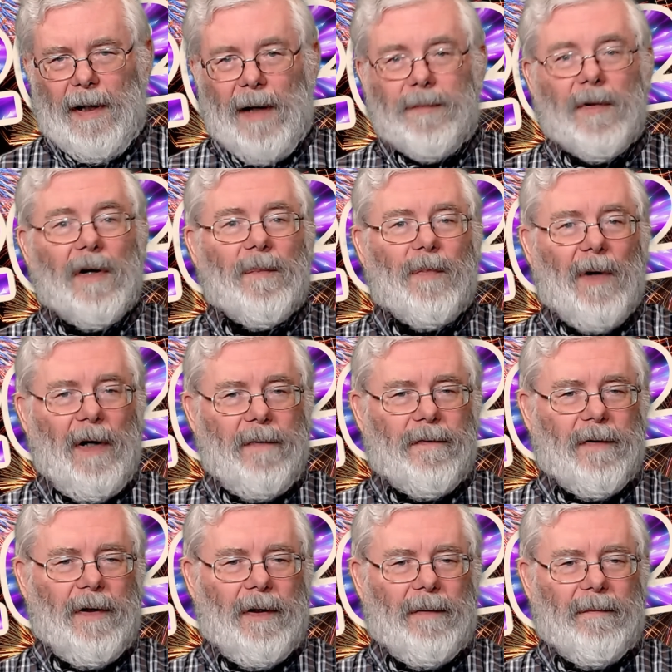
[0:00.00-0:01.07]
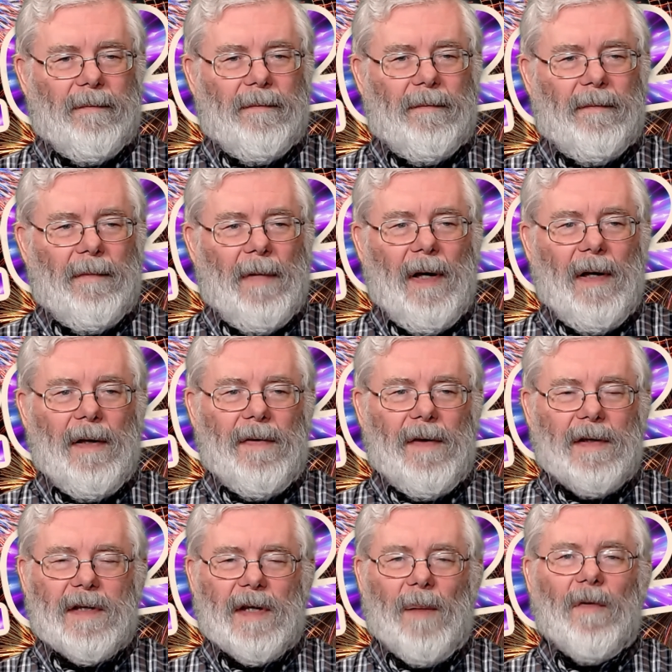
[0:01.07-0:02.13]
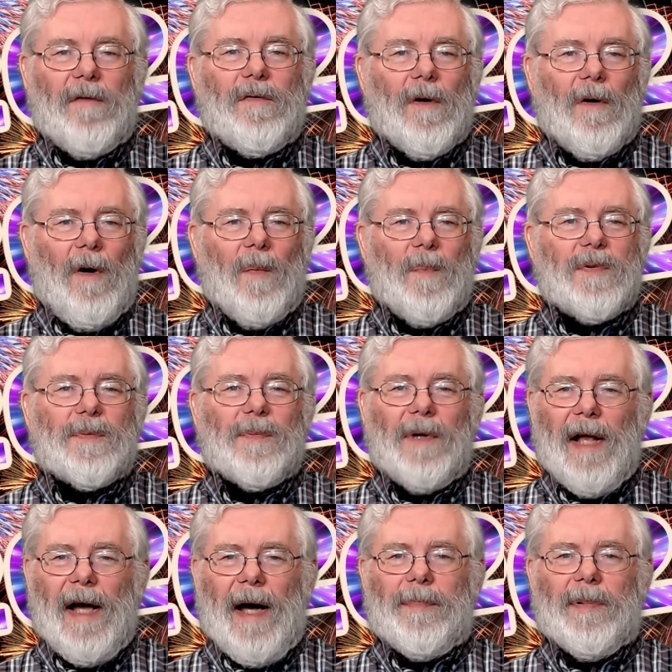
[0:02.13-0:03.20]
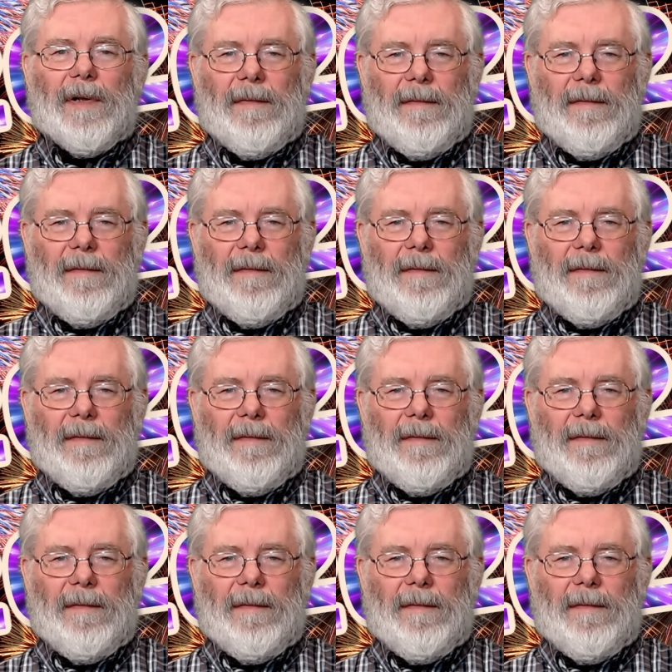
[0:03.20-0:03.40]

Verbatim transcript: I'm going to pray for you that some of your hopes will happen.